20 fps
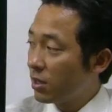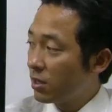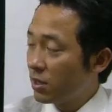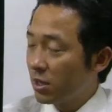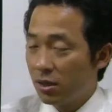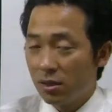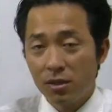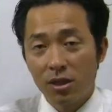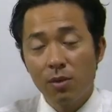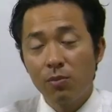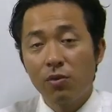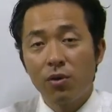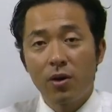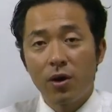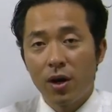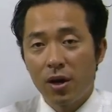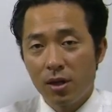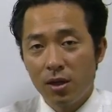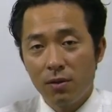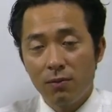just
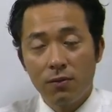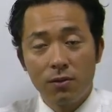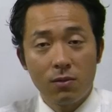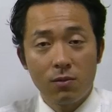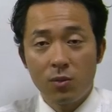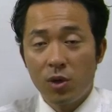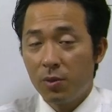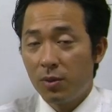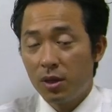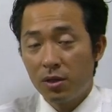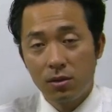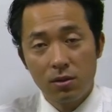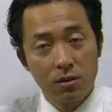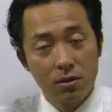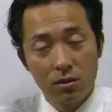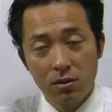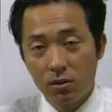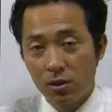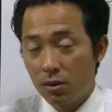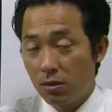temporarily for maybe
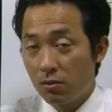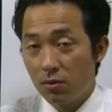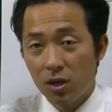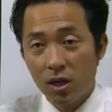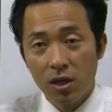2 or 3